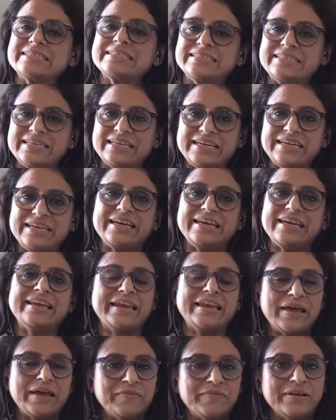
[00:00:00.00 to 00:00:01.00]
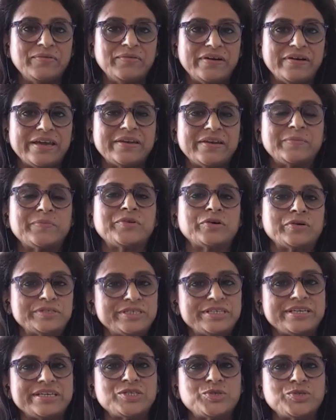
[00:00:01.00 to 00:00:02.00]
today Level 1
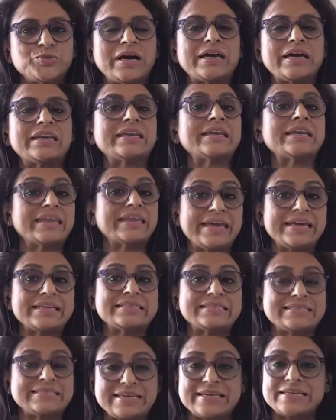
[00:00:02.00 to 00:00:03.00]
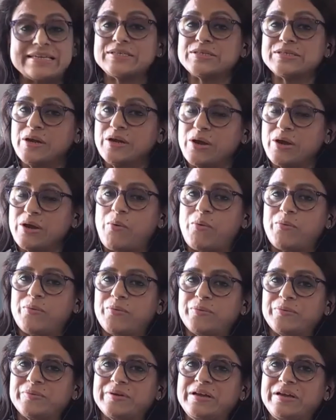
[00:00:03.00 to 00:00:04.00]
Project 1 Get Set Go.